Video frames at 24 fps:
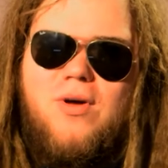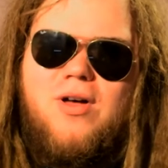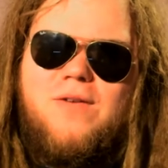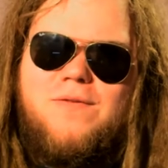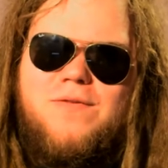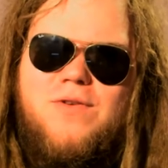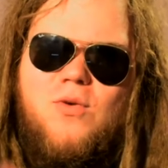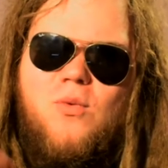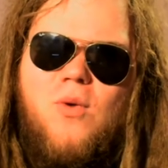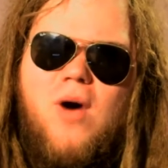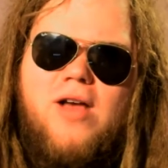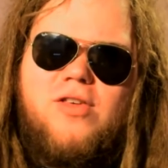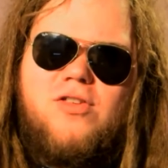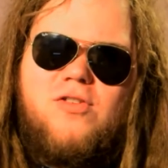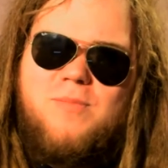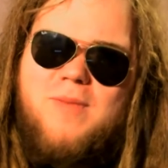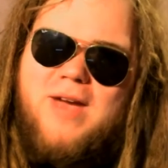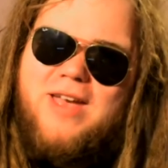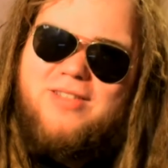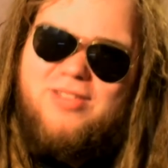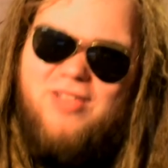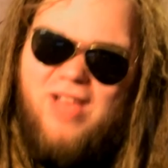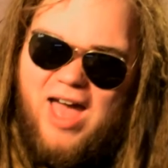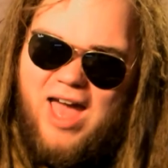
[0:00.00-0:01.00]
if you watched
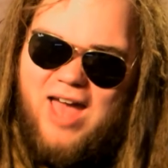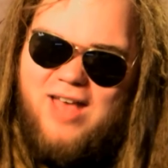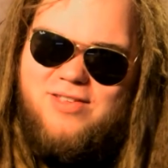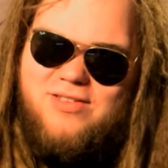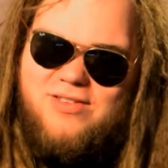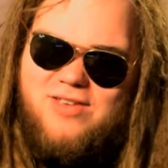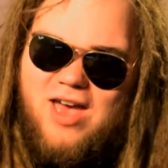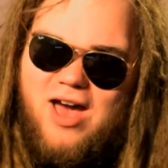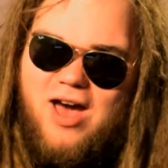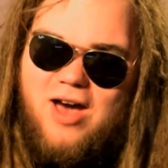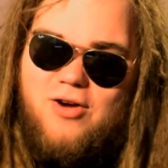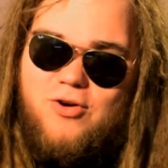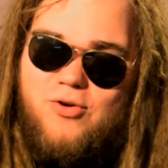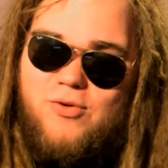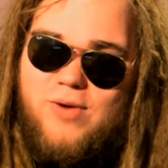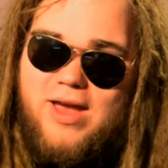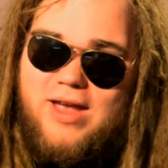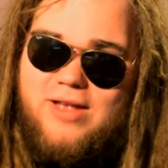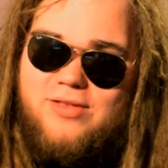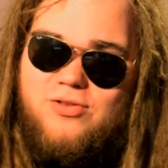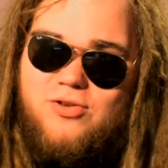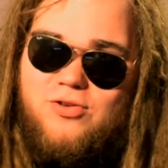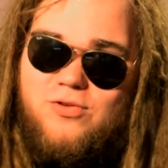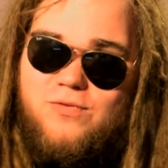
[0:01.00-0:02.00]
my last Yahoo
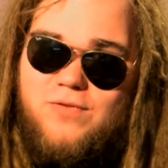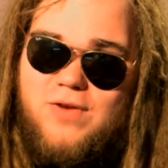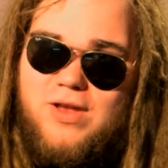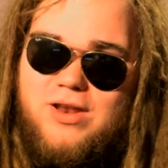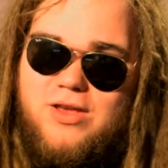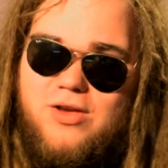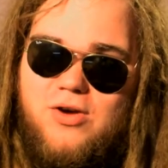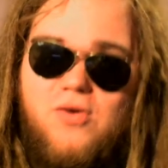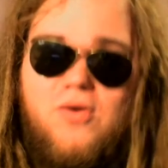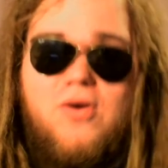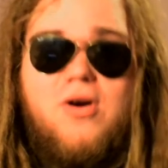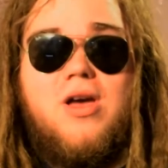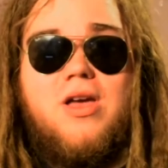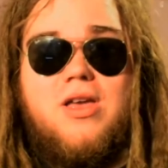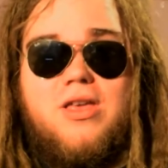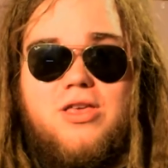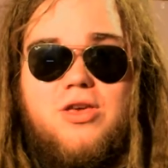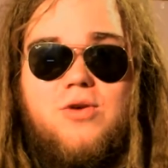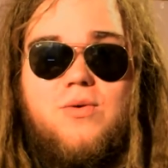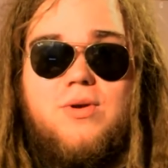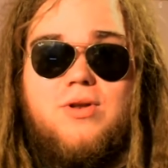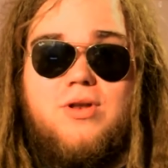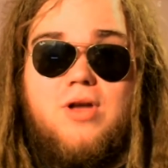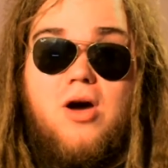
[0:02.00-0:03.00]
Answers video,
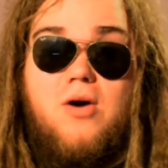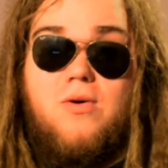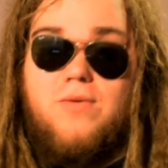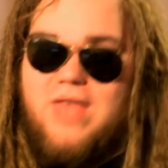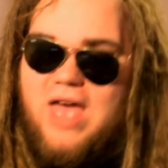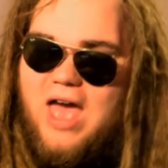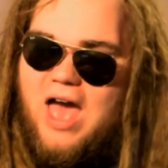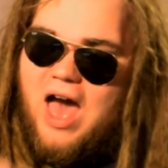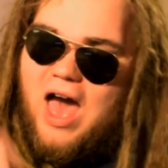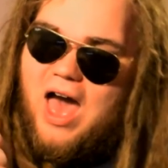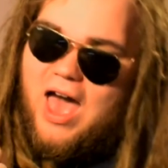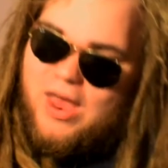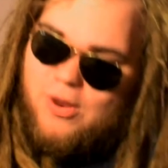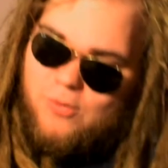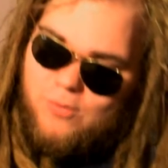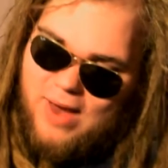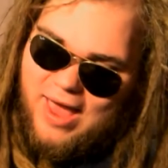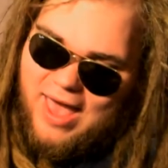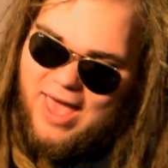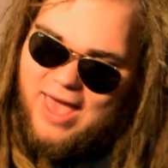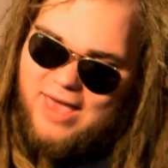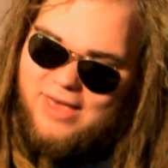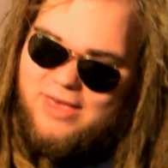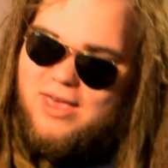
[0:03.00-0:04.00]
you would know that
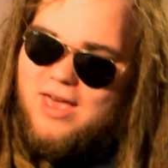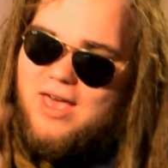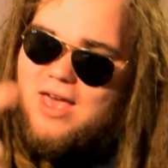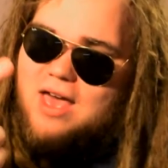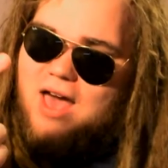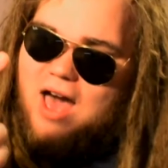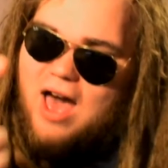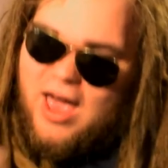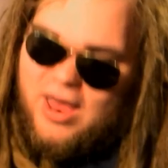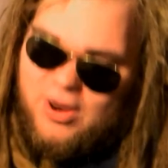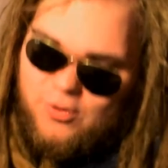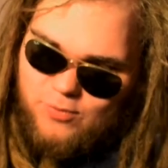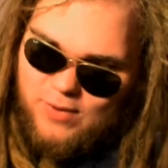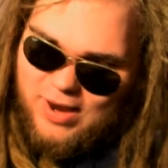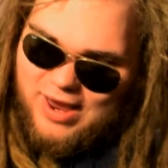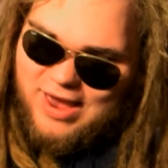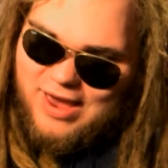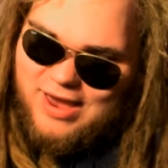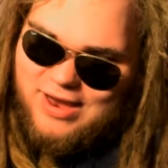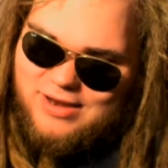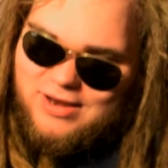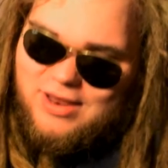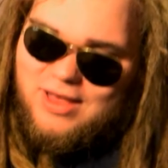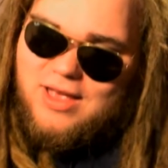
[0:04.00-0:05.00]
Iraq,
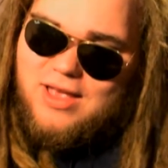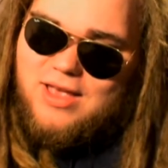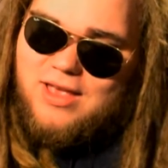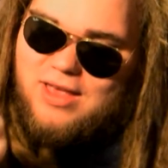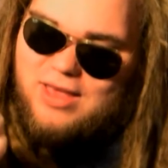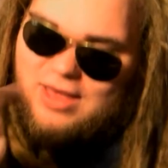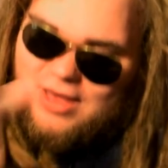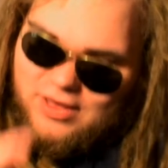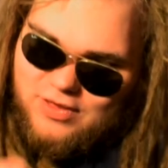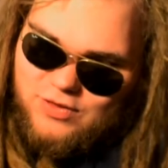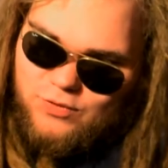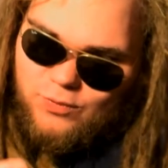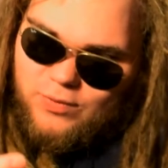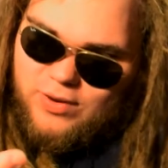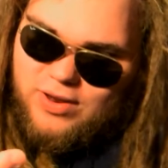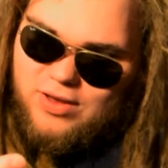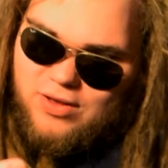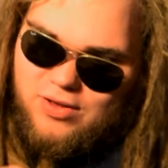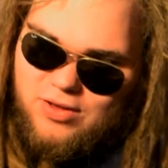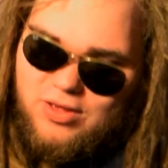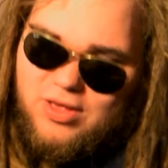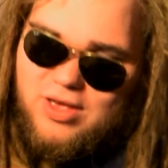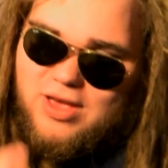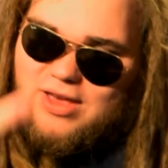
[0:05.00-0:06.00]
Iran,
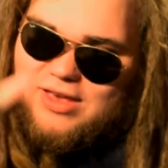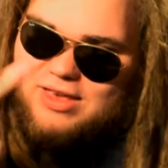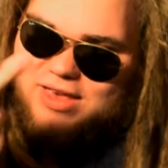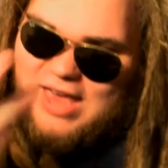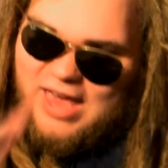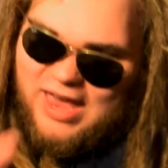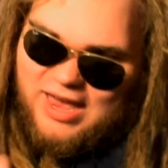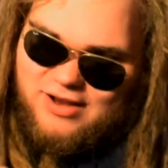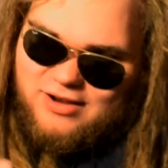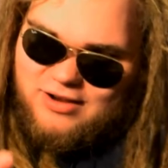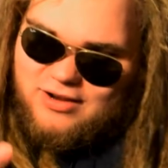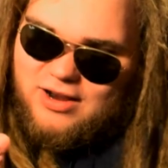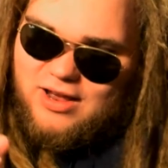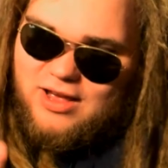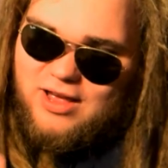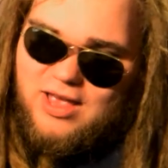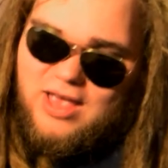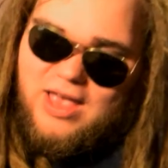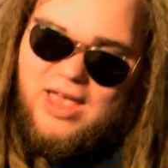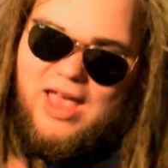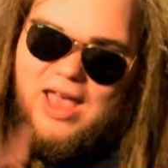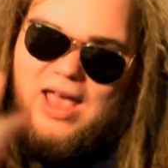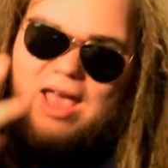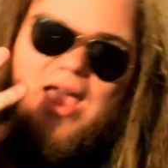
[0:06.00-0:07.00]
Israel, Canada,
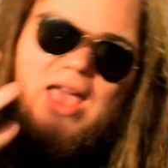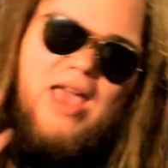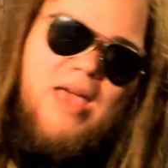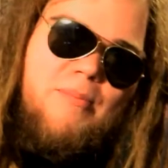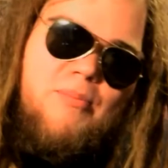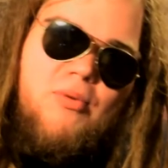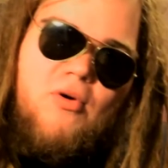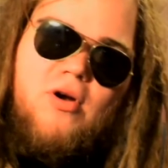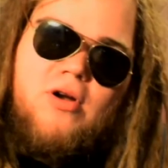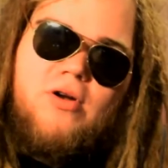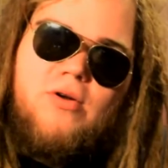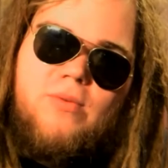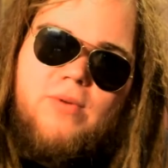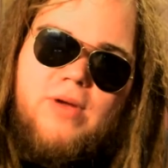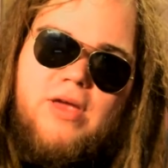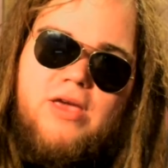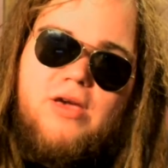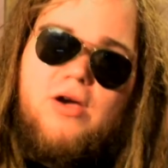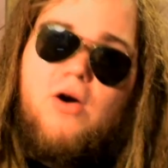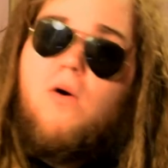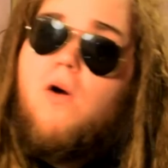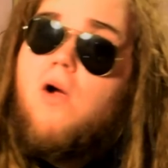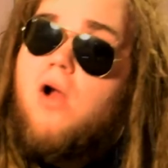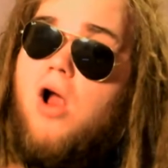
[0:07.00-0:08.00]
and Puerto
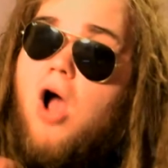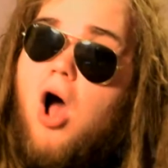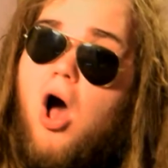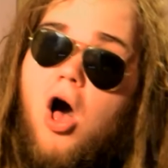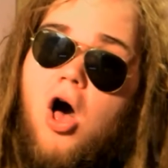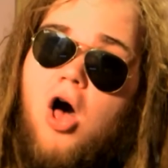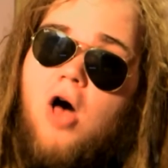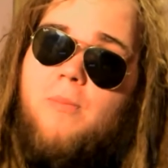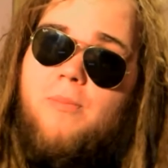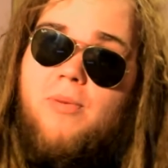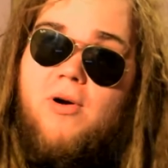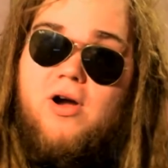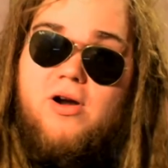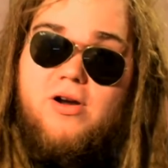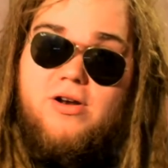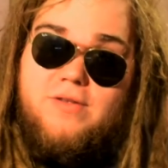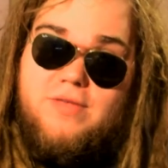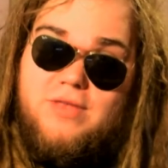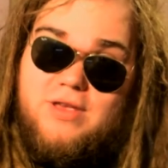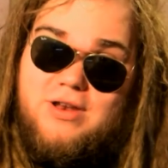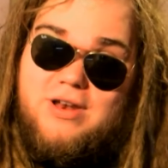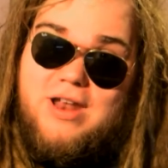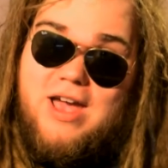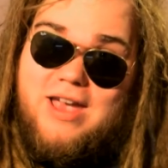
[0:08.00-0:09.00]
Rico are all part of
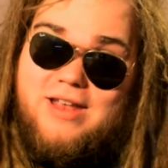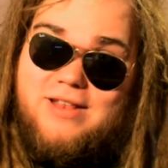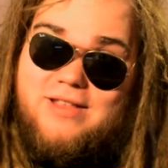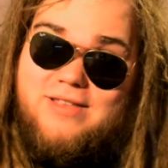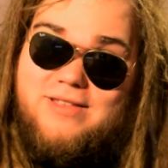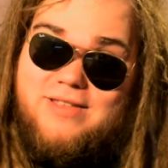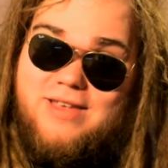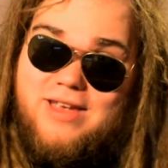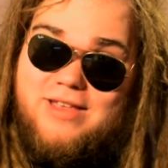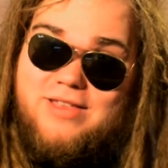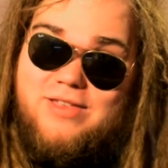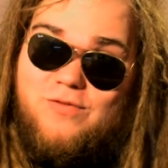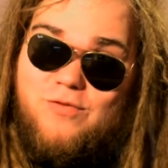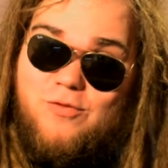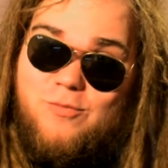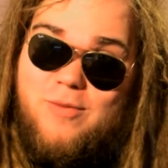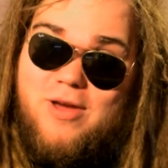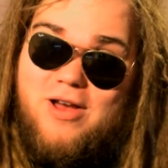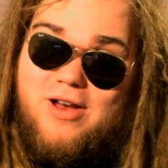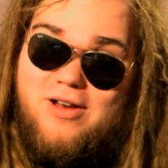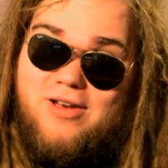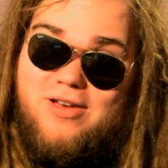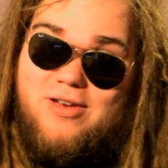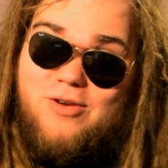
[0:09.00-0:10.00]
the United States of America,